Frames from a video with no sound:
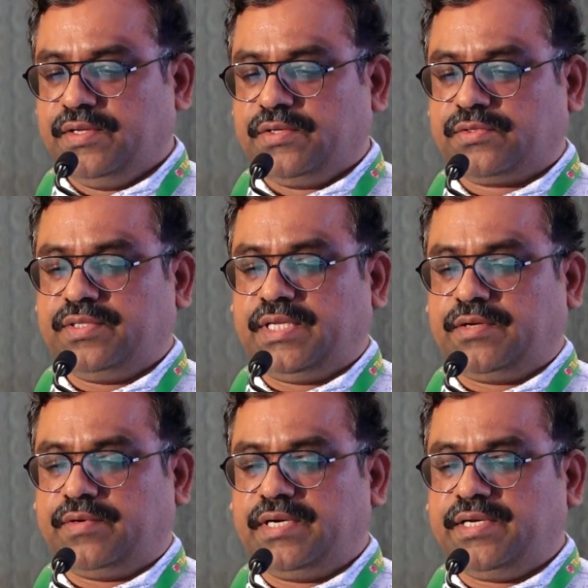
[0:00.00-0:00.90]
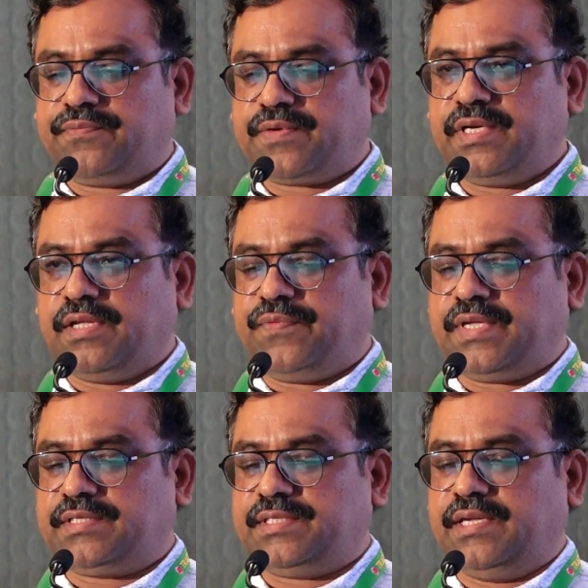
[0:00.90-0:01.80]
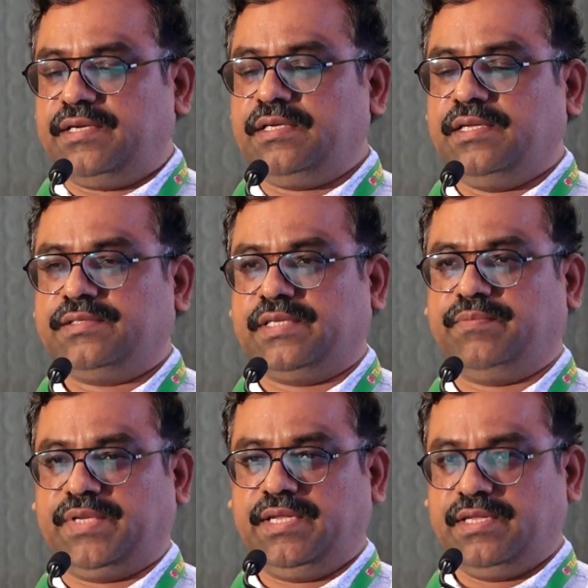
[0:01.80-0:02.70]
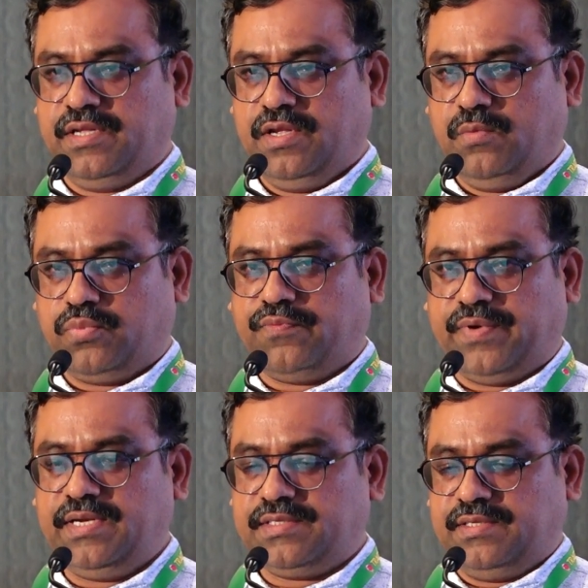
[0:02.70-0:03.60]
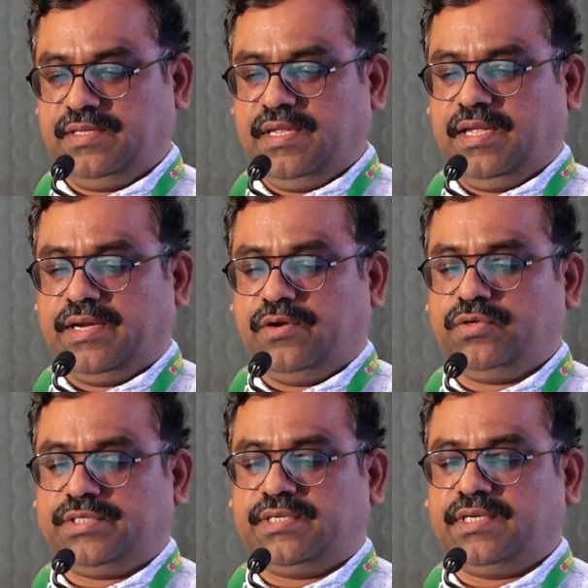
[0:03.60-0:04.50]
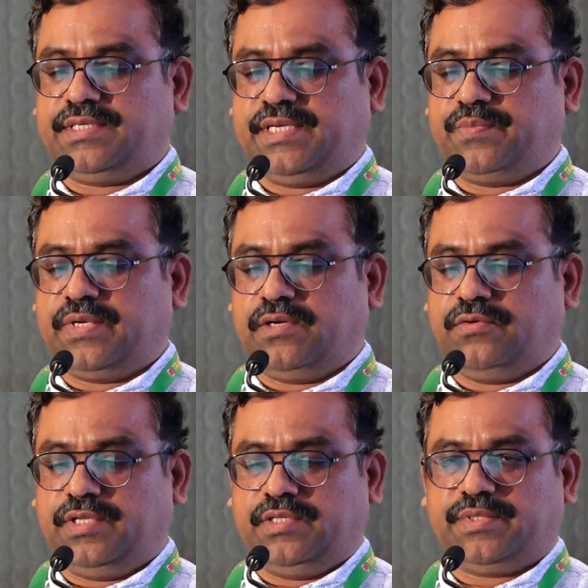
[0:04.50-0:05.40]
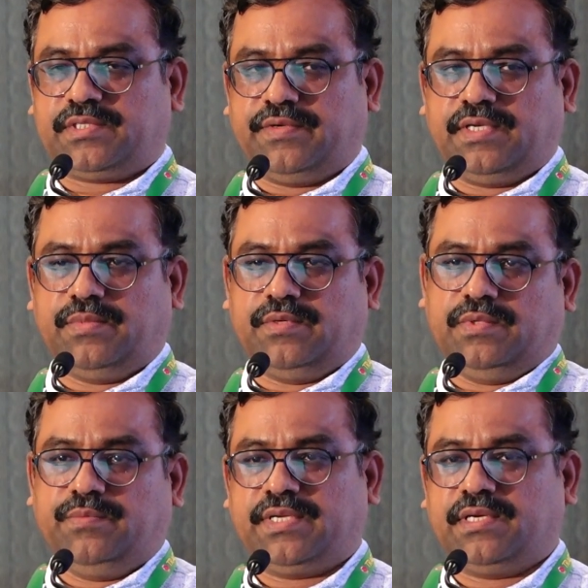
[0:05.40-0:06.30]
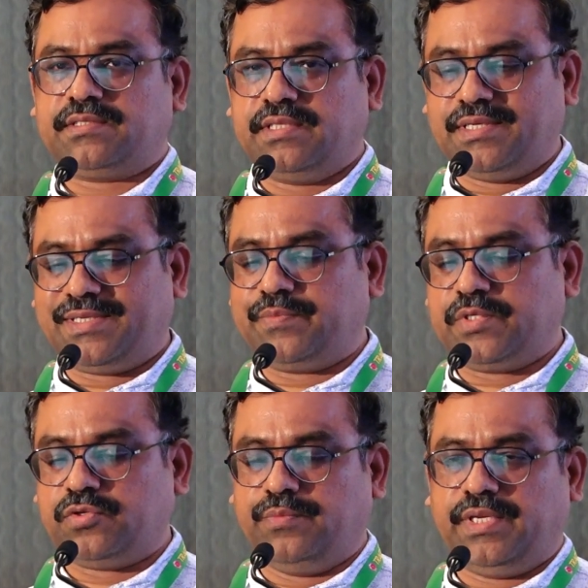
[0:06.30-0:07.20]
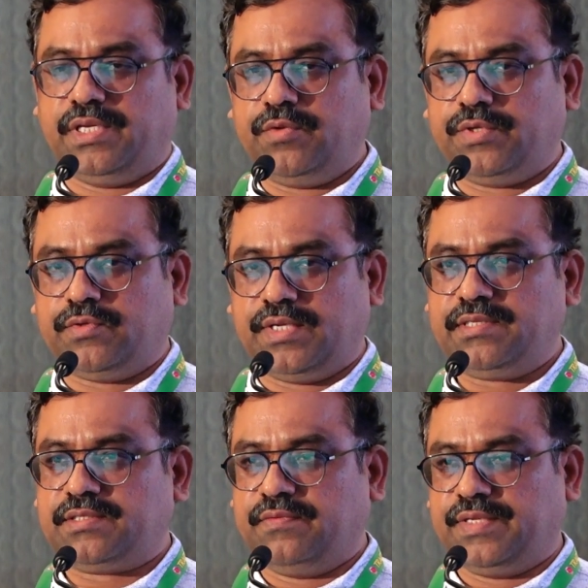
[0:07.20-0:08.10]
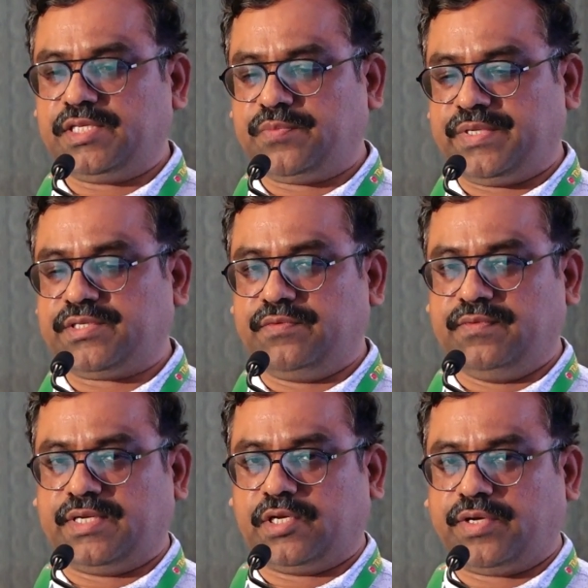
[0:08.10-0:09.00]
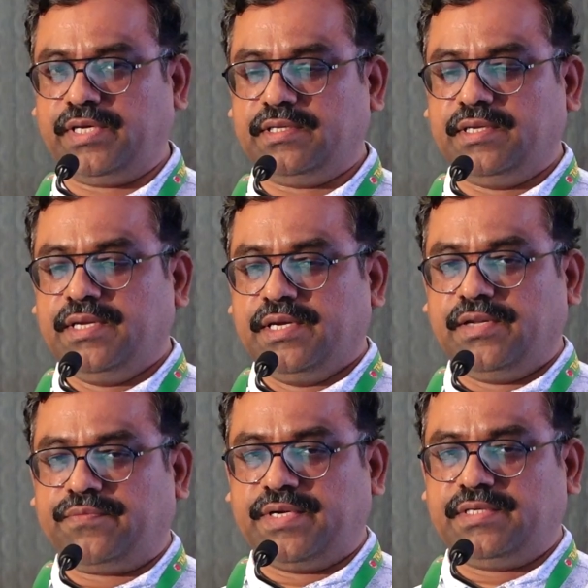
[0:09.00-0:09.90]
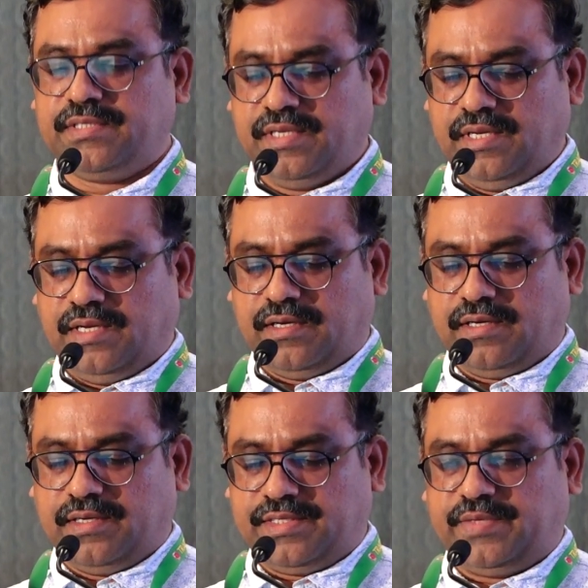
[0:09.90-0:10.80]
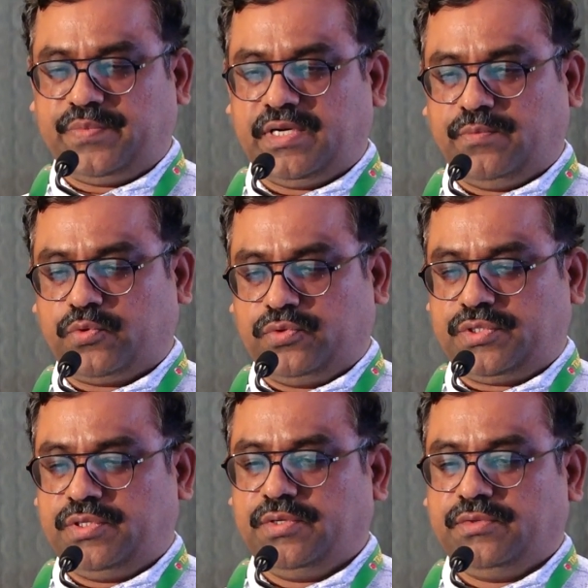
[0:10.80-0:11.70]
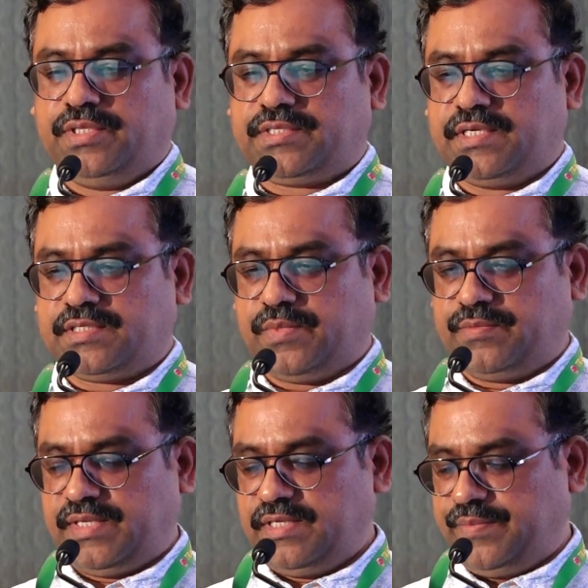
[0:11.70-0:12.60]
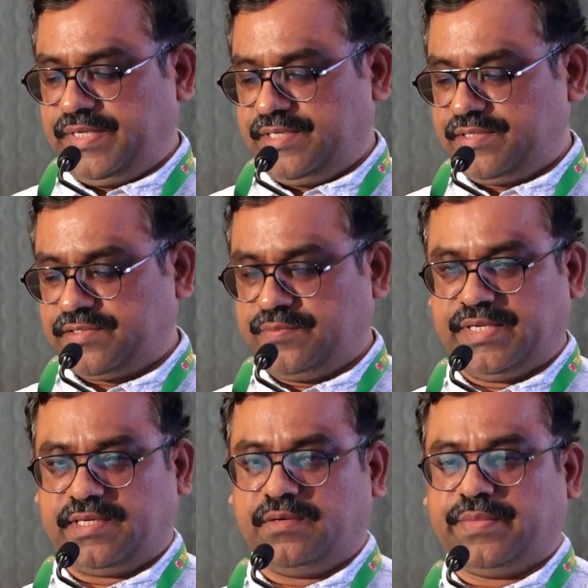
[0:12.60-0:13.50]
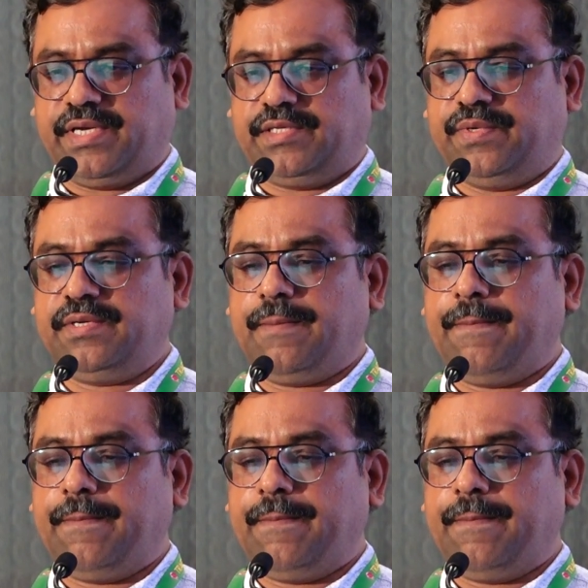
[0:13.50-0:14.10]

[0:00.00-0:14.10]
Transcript: So they have got different efficacy and safety profiles. No general treatment algorithm is available, because the treatment should be individualized. For each patient will require different treatment approach. These are some of the limitations of medical management.